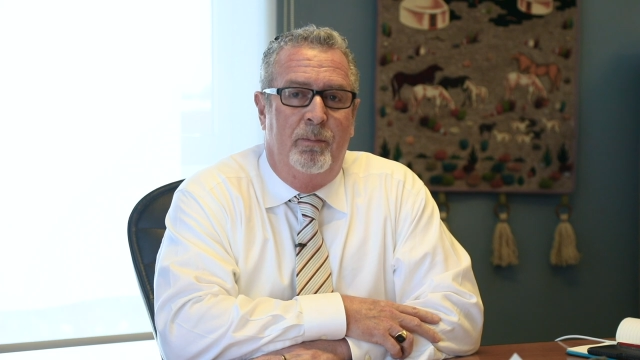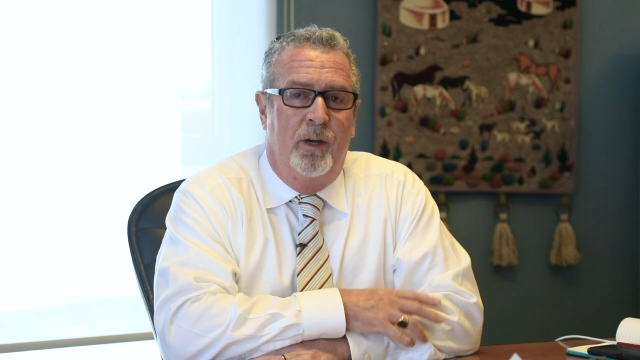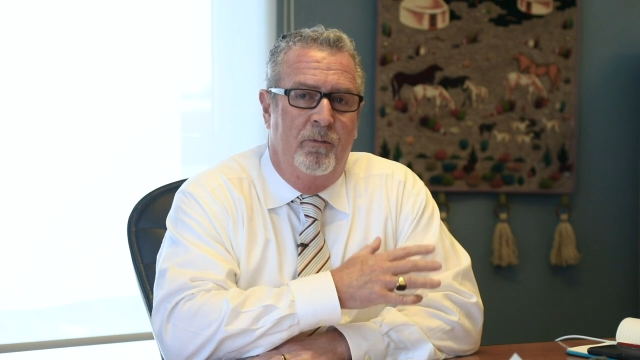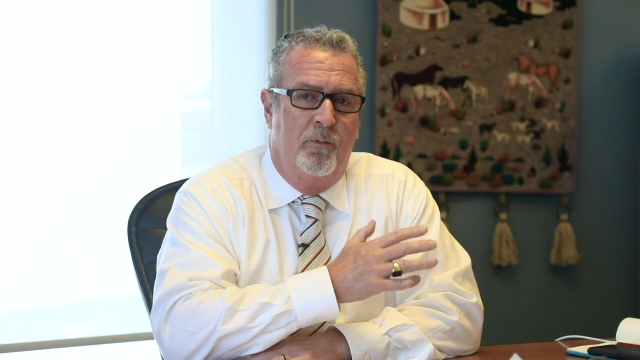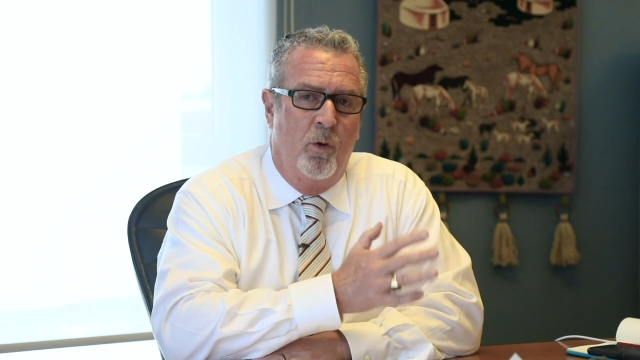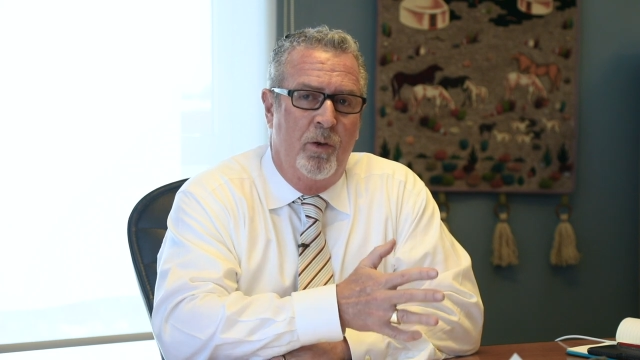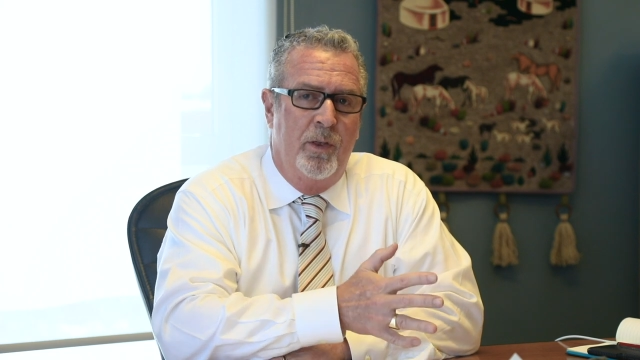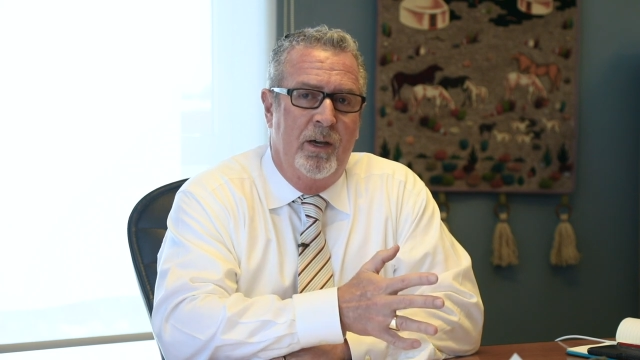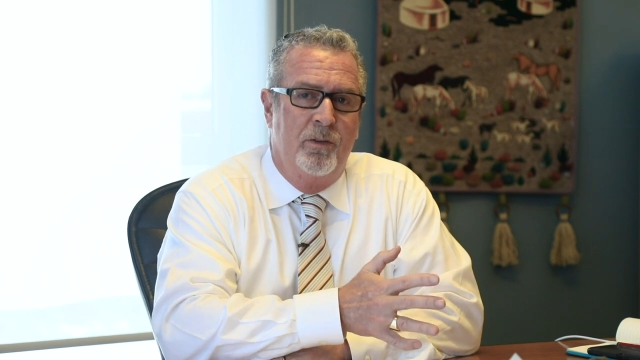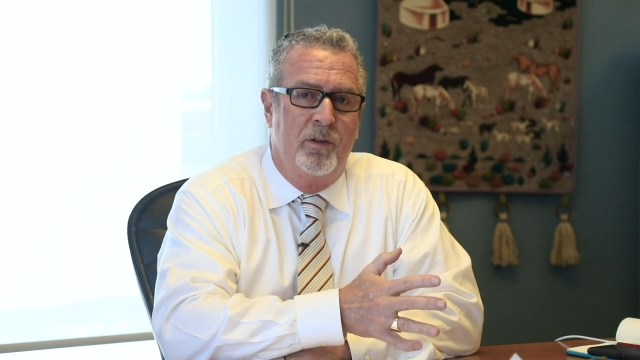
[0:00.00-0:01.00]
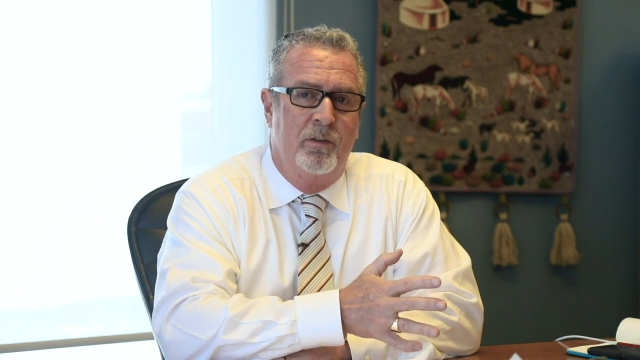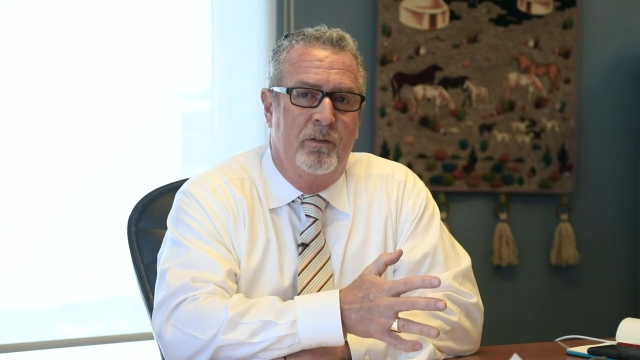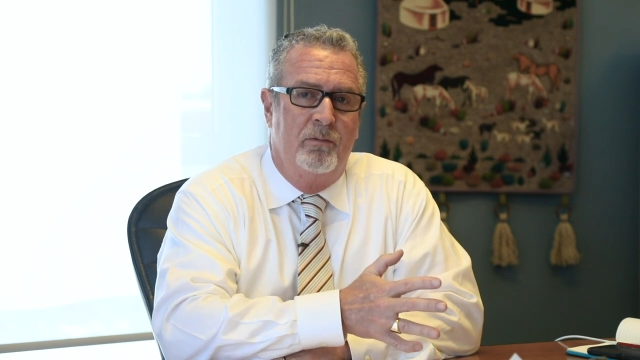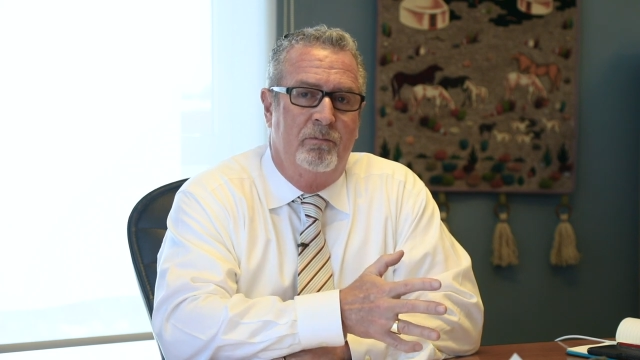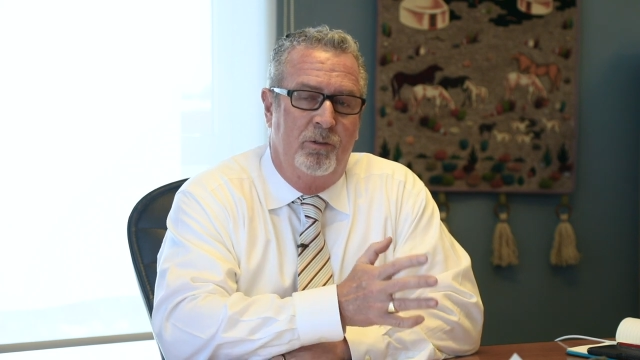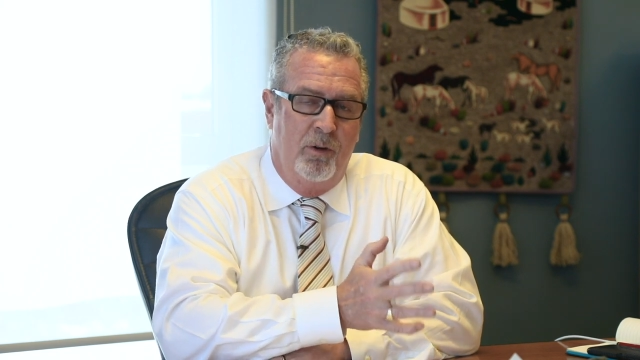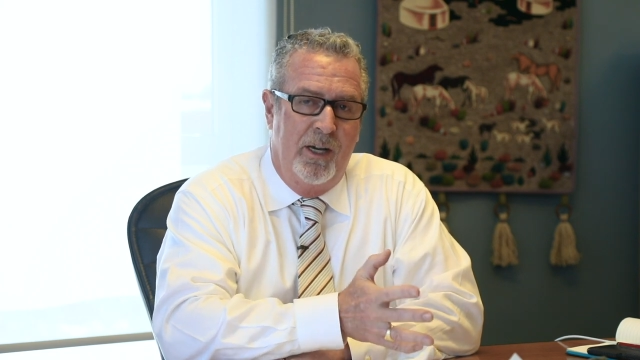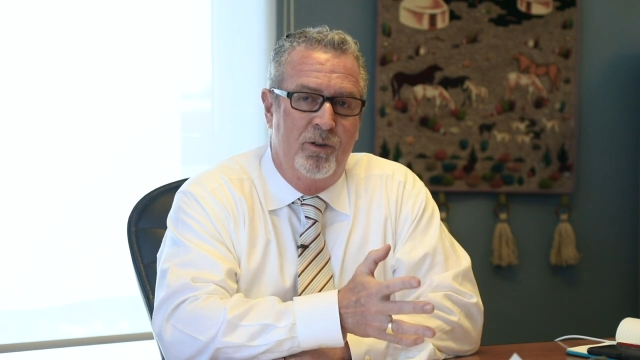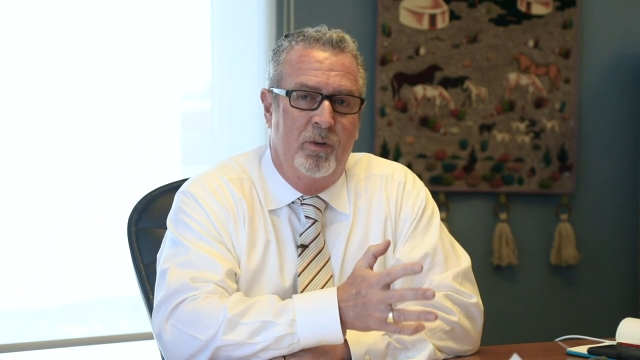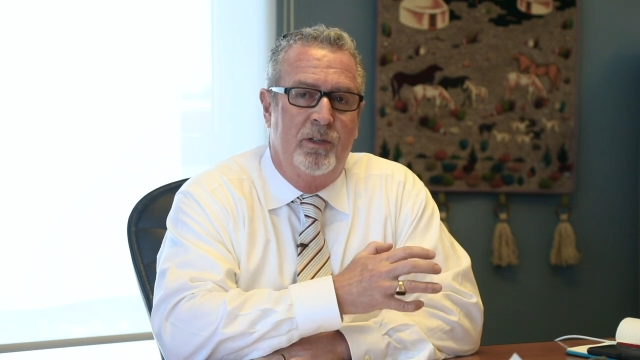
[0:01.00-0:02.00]
about 4,000
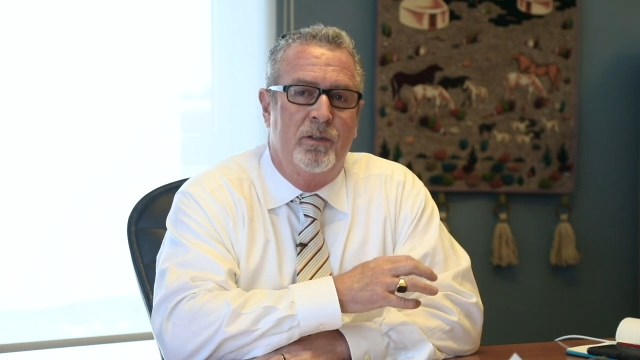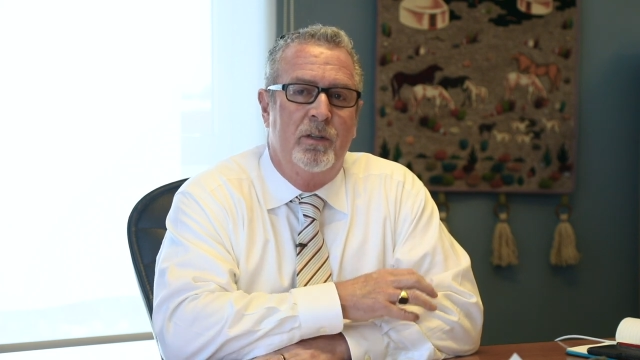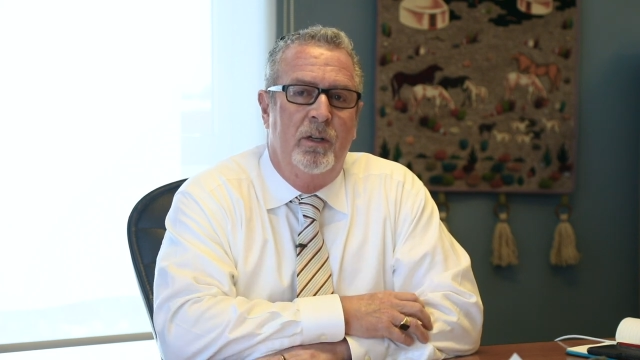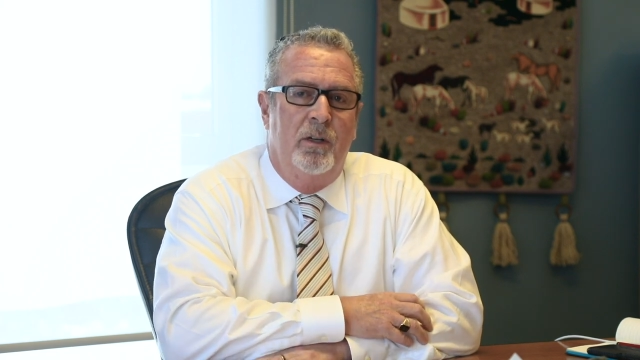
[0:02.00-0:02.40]
graduates